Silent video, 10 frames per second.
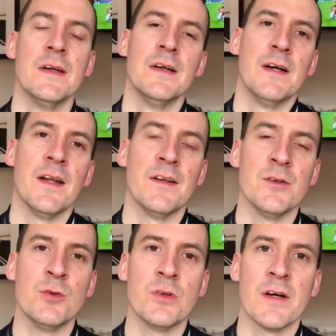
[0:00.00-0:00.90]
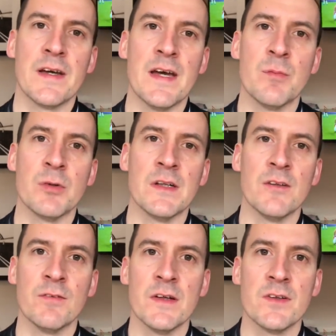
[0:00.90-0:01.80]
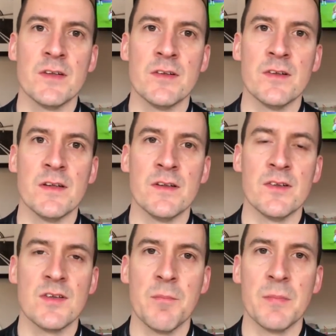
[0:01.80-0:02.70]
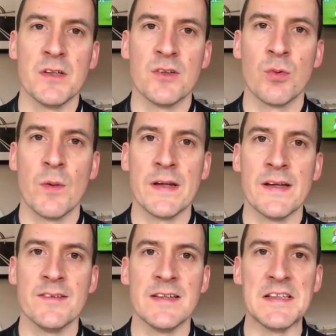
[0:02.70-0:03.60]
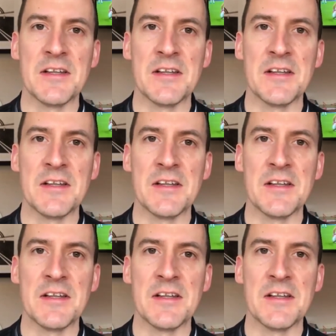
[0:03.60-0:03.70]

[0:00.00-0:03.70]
under Unai Emery in his first season in December 2018.